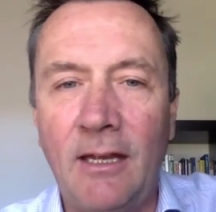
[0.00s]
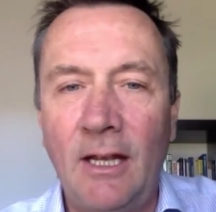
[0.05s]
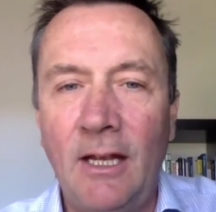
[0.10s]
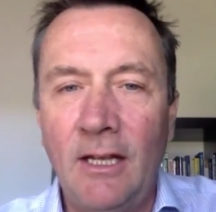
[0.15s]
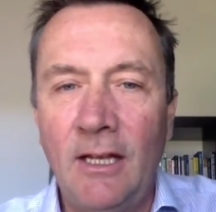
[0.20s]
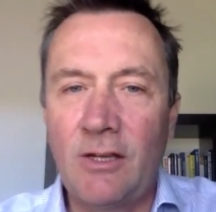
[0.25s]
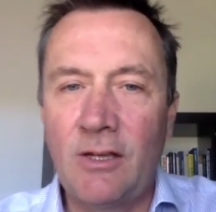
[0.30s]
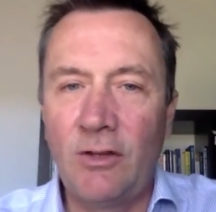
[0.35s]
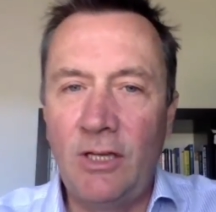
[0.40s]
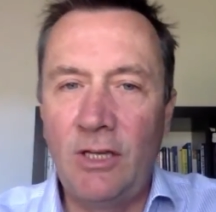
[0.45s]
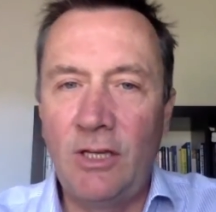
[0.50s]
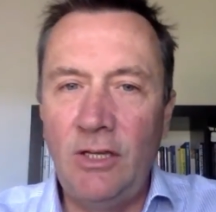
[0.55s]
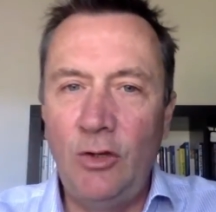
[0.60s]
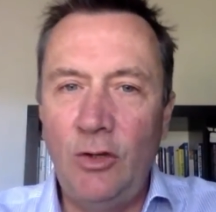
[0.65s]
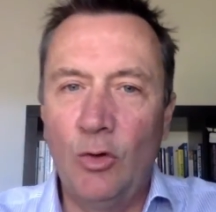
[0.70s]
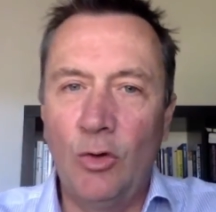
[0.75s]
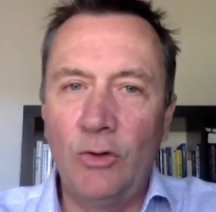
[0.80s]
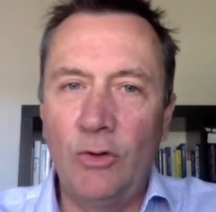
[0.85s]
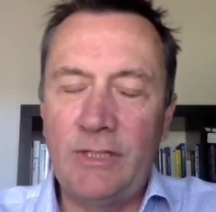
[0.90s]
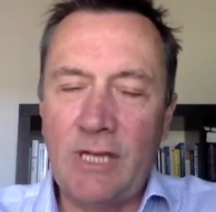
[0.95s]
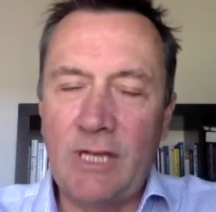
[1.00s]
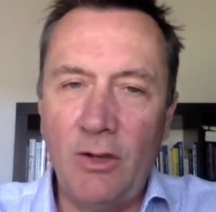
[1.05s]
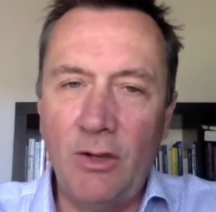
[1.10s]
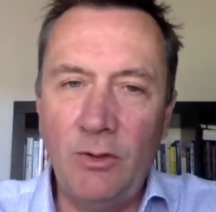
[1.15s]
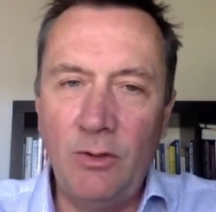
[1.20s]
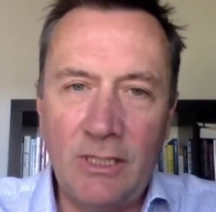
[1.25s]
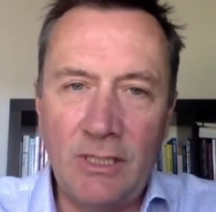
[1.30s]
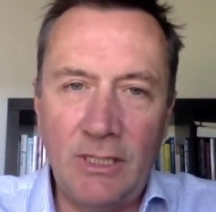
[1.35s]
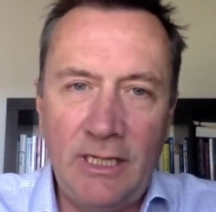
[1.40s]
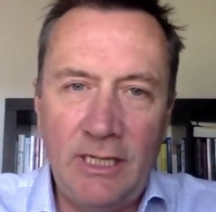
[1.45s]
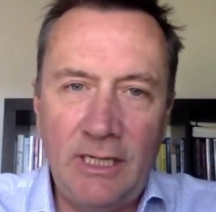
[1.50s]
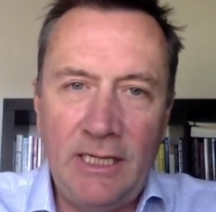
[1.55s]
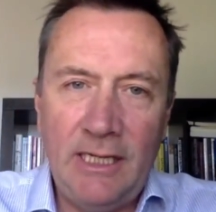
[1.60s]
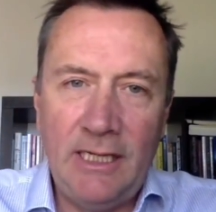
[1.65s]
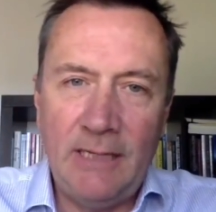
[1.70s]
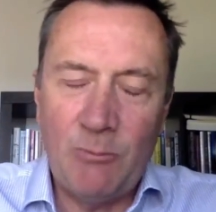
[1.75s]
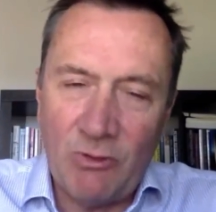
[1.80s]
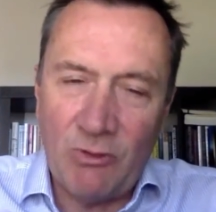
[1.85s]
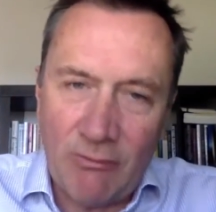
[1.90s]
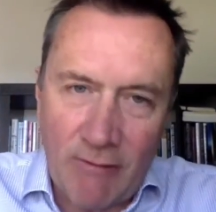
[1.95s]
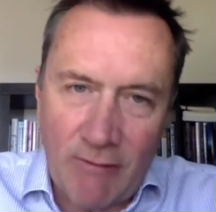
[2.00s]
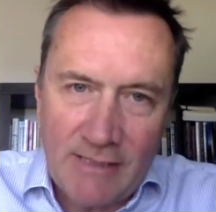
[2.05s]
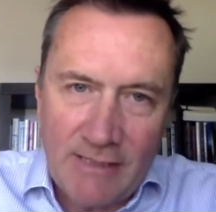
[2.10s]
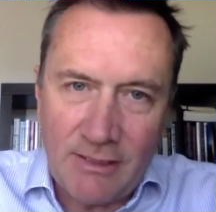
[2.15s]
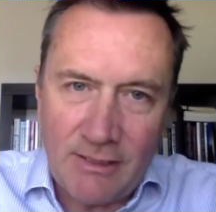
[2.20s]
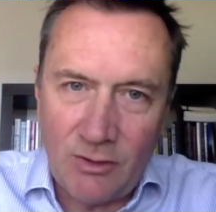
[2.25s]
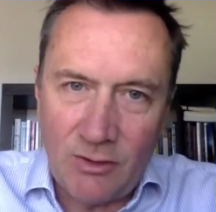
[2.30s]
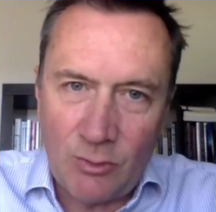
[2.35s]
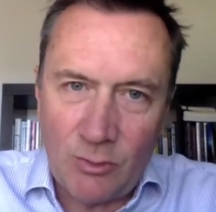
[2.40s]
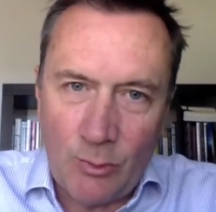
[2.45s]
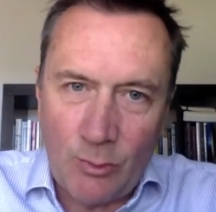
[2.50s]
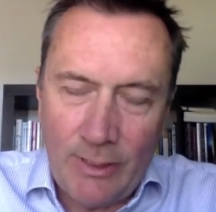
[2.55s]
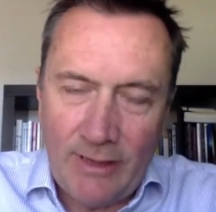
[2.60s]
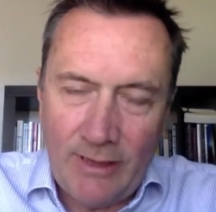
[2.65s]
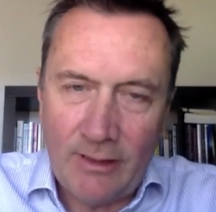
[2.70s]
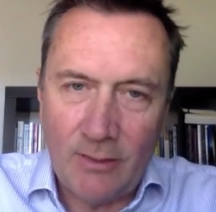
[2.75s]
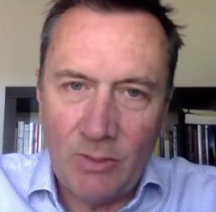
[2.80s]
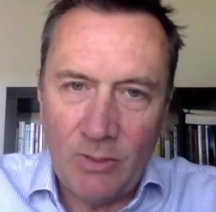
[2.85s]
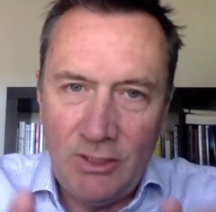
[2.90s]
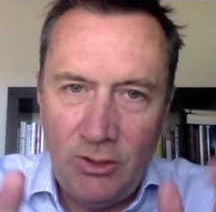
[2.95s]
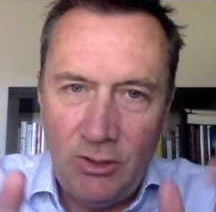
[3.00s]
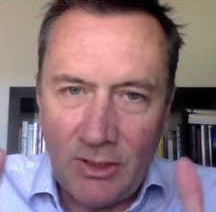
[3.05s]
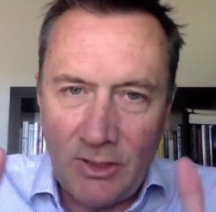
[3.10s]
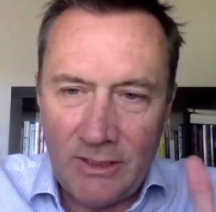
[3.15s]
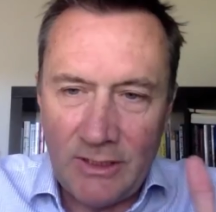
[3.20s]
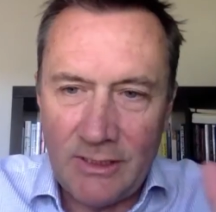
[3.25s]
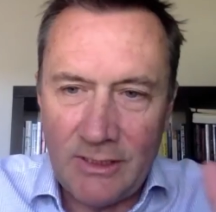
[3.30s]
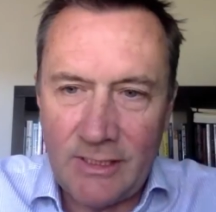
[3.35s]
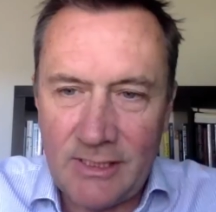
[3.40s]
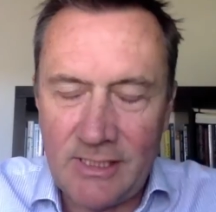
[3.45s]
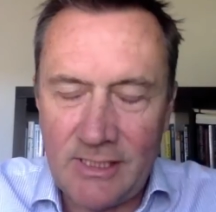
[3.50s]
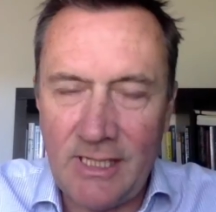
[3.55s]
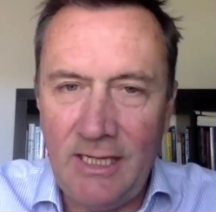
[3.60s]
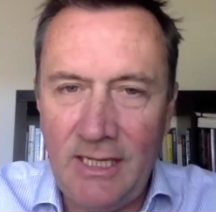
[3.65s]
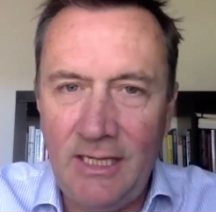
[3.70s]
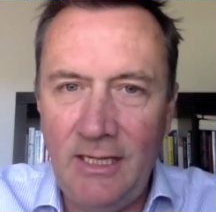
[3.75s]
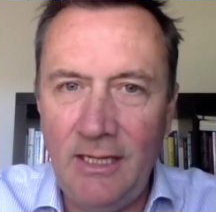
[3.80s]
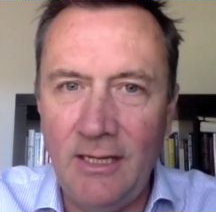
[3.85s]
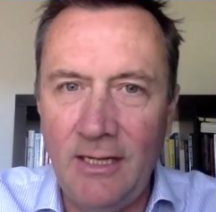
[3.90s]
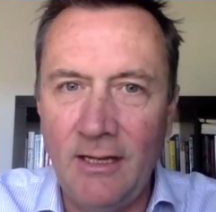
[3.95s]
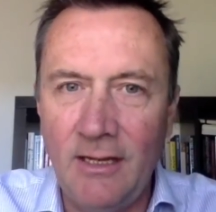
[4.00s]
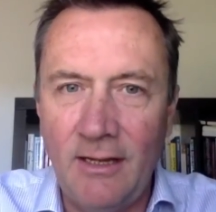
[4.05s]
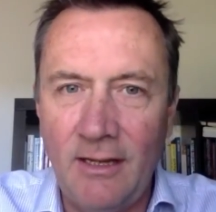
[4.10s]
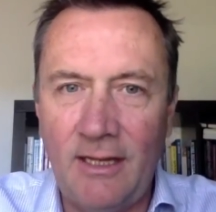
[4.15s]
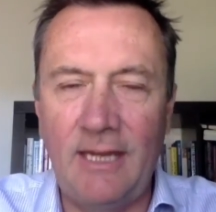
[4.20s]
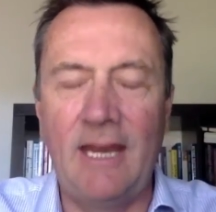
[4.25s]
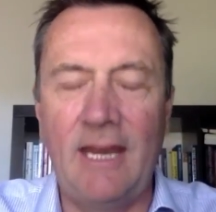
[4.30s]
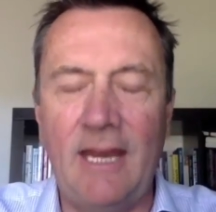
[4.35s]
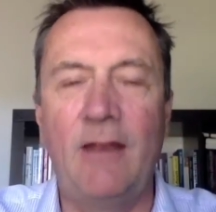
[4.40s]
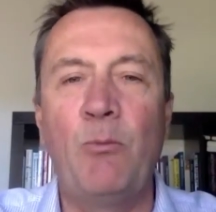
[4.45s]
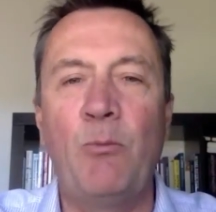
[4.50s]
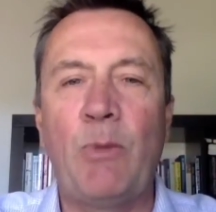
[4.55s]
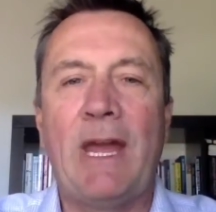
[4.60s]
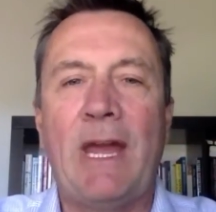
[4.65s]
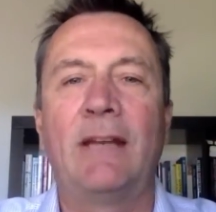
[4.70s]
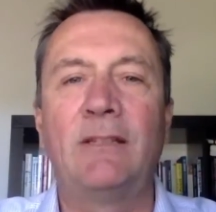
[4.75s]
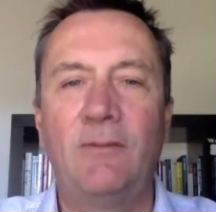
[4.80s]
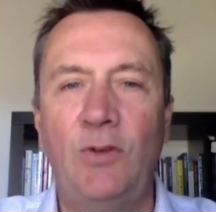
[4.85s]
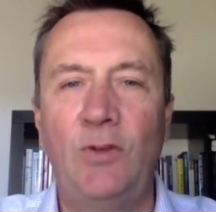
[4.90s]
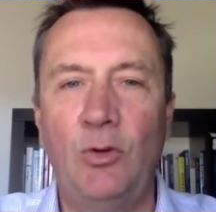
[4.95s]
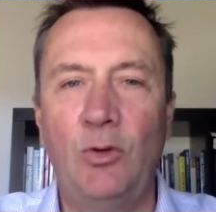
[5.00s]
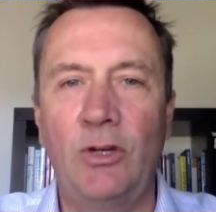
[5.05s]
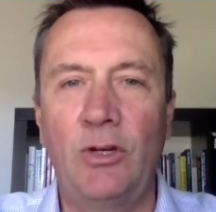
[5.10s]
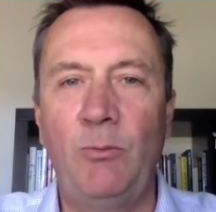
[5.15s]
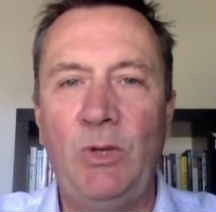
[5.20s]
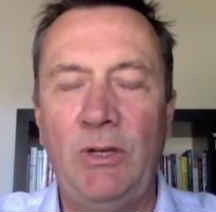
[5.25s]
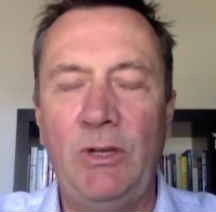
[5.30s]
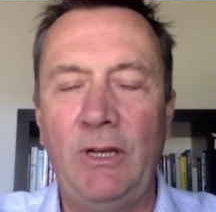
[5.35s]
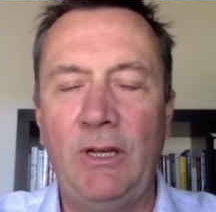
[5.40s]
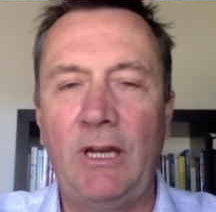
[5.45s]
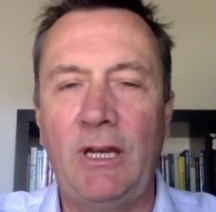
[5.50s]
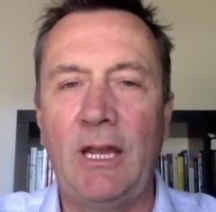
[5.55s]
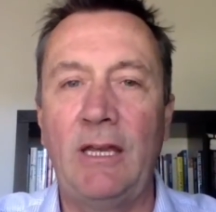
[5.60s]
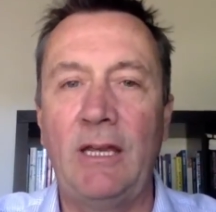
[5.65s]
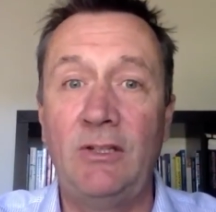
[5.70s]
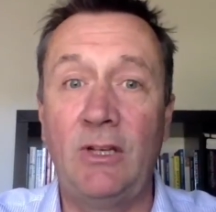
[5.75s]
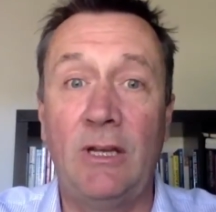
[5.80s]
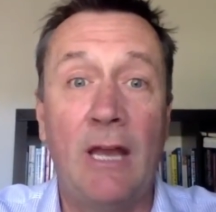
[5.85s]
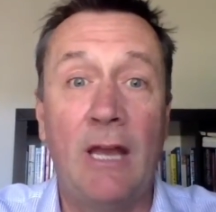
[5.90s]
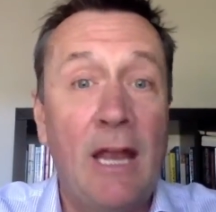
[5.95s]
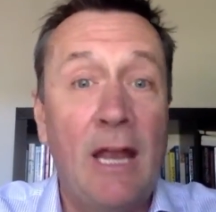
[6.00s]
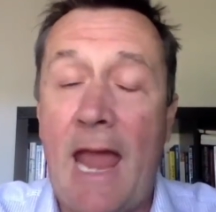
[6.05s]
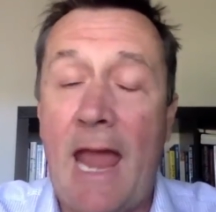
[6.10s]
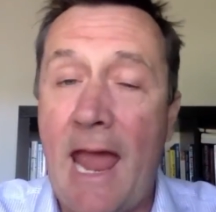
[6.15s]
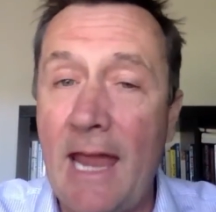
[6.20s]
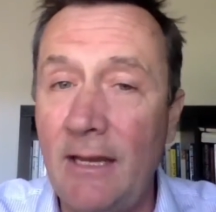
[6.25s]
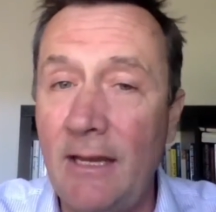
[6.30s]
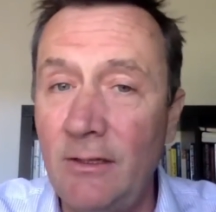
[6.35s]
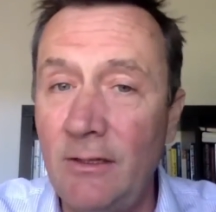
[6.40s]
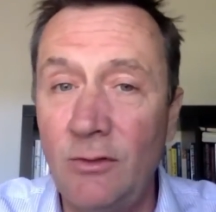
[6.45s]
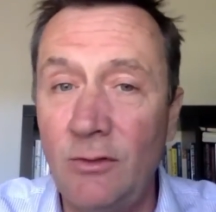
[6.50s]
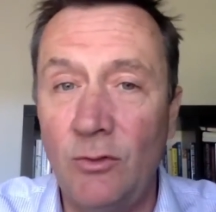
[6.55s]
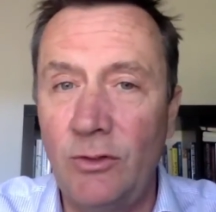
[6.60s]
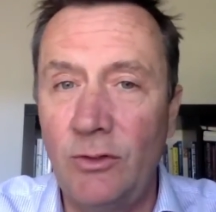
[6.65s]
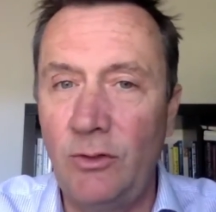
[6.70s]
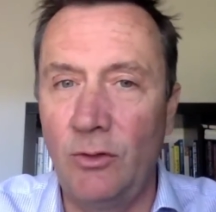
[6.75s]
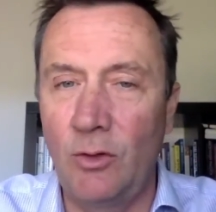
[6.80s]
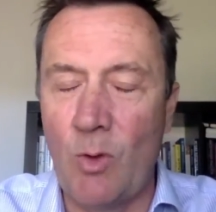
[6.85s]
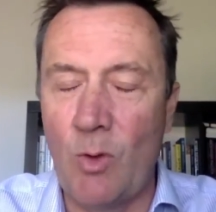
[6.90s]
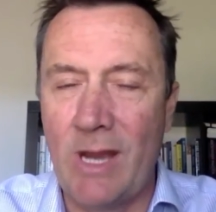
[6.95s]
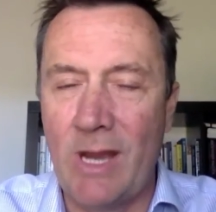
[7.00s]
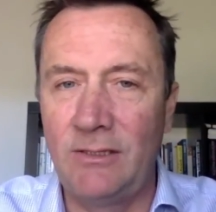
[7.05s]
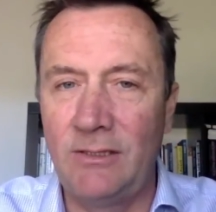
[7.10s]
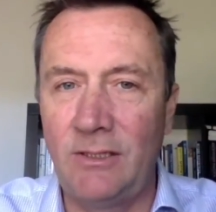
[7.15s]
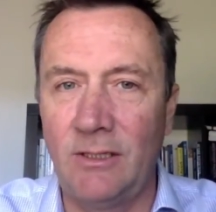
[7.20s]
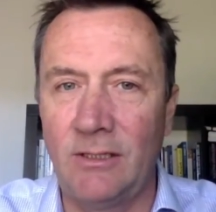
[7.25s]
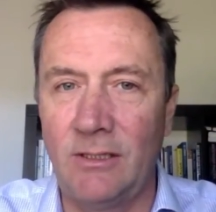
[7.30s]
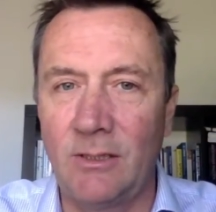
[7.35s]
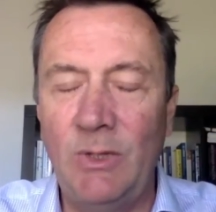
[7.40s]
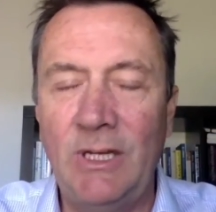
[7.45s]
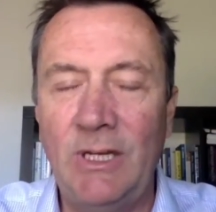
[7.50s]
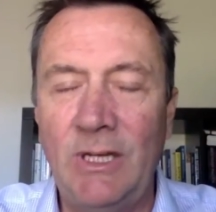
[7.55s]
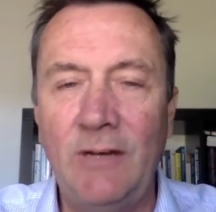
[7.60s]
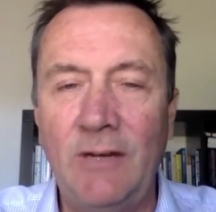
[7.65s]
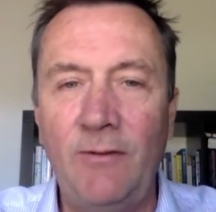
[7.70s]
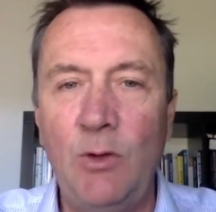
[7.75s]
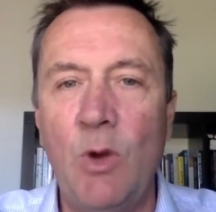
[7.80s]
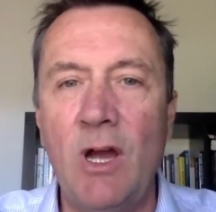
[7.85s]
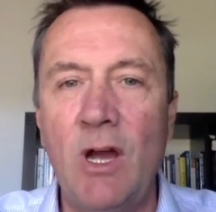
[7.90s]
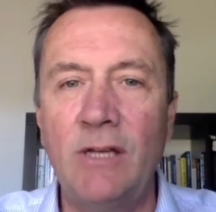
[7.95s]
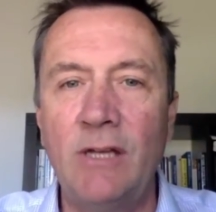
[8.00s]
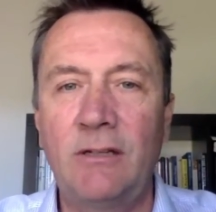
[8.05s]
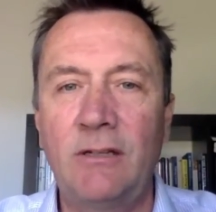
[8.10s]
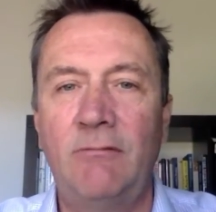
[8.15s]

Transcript: so that you're totally present with them and you can see the impact of your communication and all your questions. I mean, if you ask a